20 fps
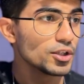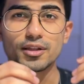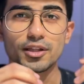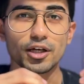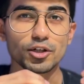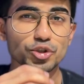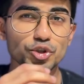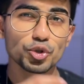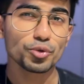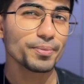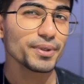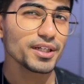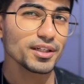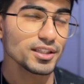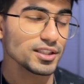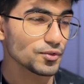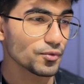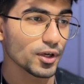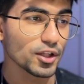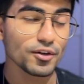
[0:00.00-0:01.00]
Now, Jupiter
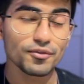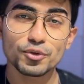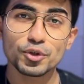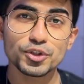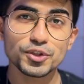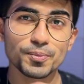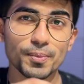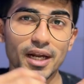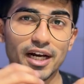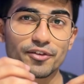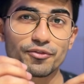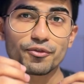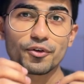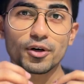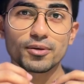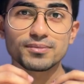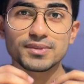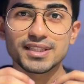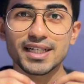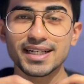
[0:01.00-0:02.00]
is one of those
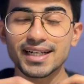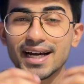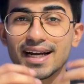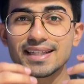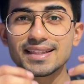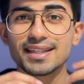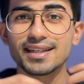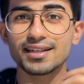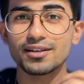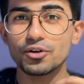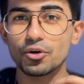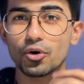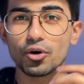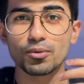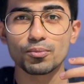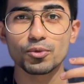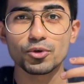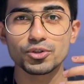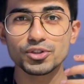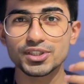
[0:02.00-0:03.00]
platforms that I think
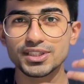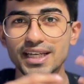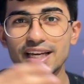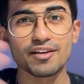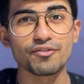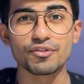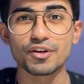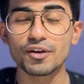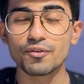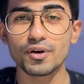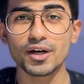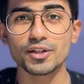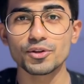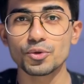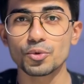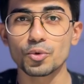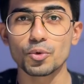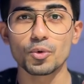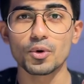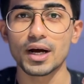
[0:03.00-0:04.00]
almost
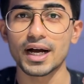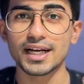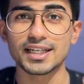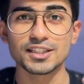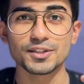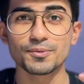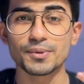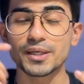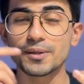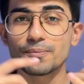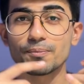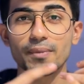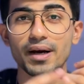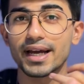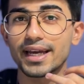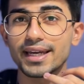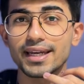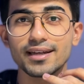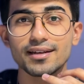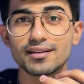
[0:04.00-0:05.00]
everyone who has been
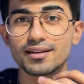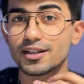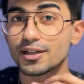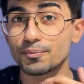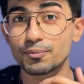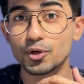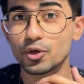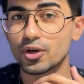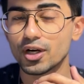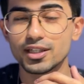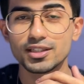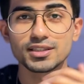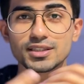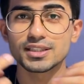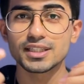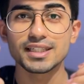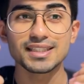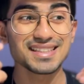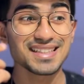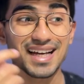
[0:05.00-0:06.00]
buying
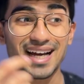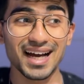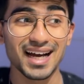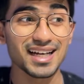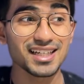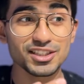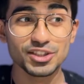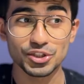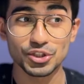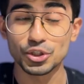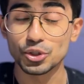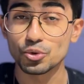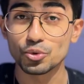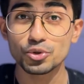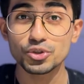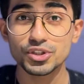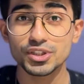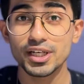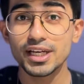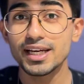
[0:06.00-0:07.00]
cryptocurrencies has
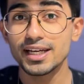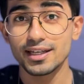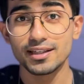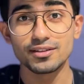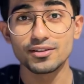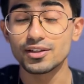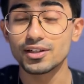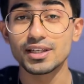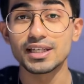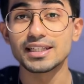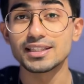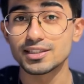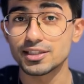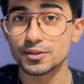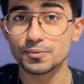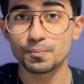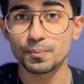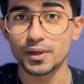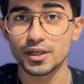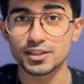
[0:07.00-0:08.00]
used in the
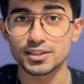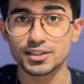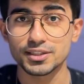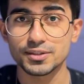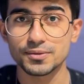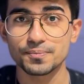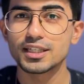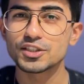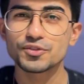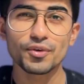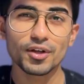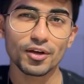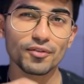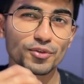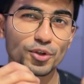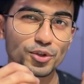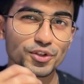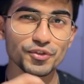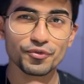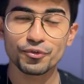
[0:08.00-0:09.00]
recent past. It's one of
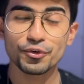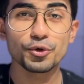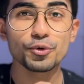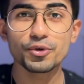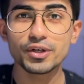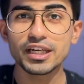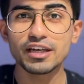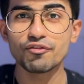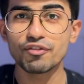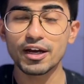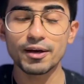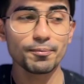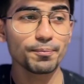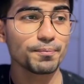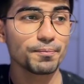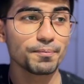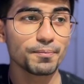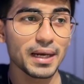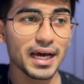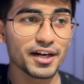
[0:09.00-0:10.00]
those few DeFi
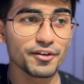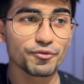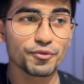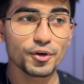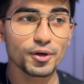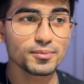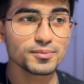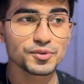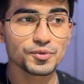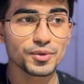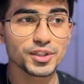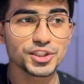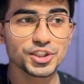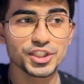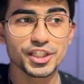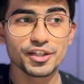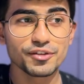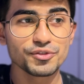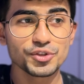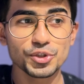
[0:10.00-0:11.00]
platforms which
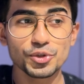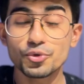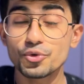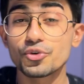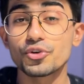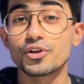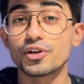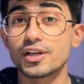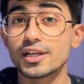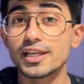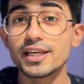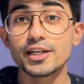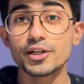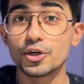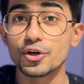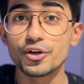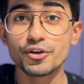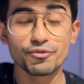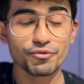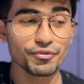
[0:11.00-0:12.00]
gives you really
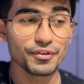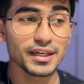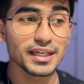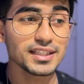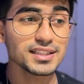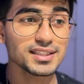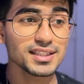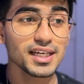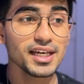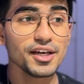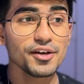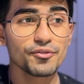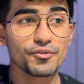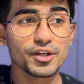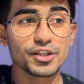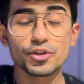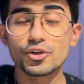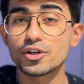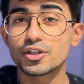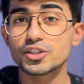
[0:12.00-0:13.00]
good fees
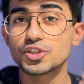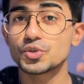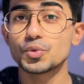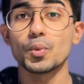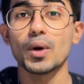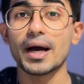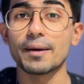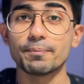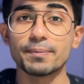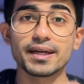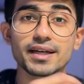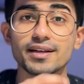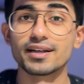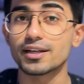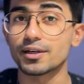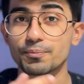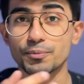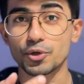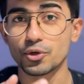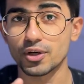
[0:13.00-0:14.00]
when you're swapping
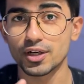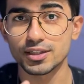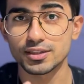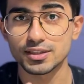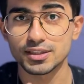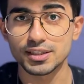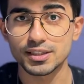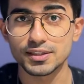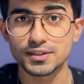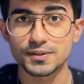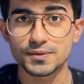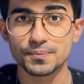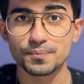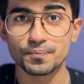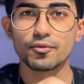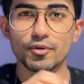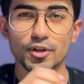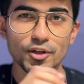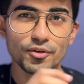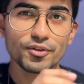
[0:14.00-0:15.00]
cryptocurrencies.
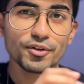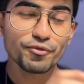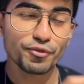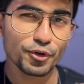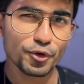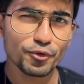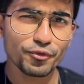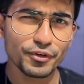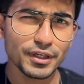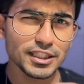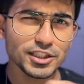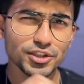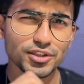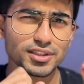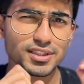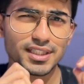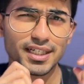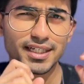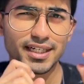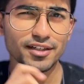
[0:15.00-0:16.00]
One of the few
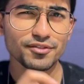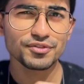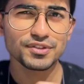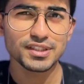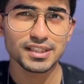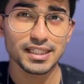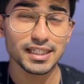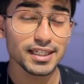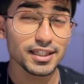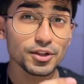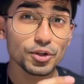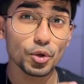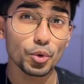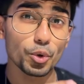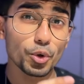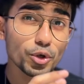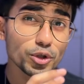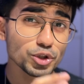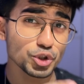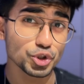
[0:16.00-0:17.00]
features that I've seen
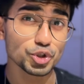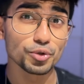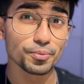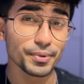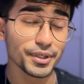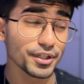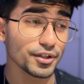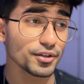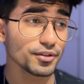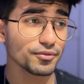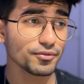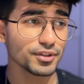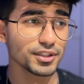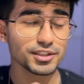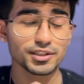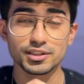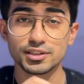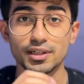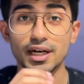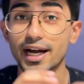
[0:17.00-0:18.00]
on Jupiter,
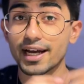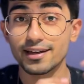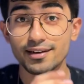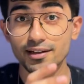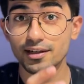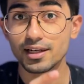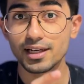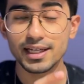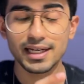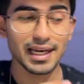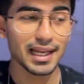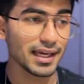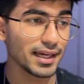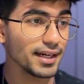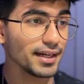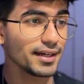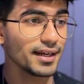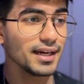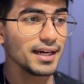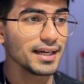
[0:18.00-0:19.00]
which I really
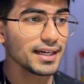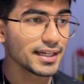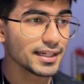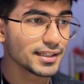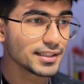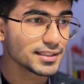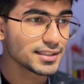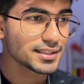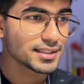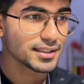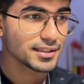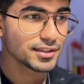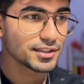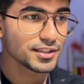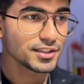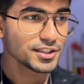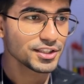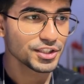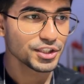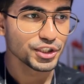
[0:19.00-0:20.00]
liked, is
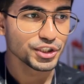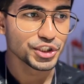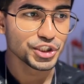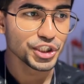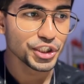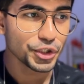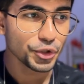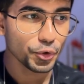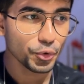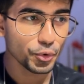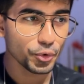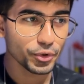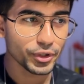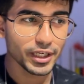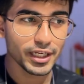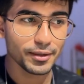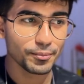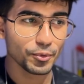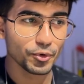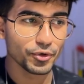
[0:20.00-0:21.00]
this
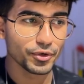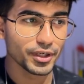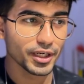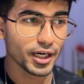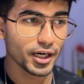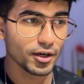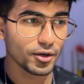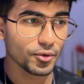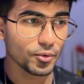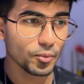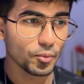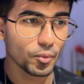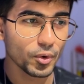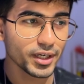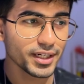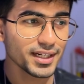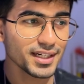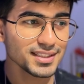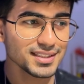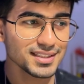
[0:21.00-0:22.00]
JITO-only mode. Now,
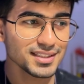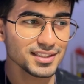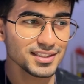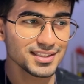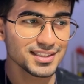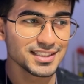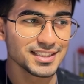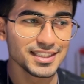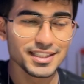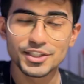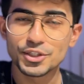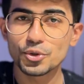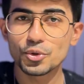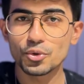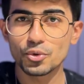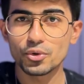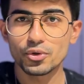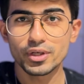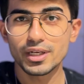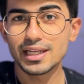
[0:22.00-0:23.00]
what does this
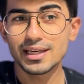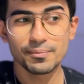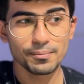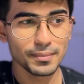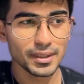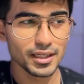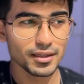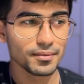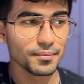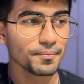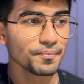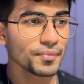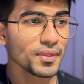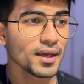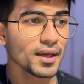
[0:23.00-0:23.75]
JITO-only mean?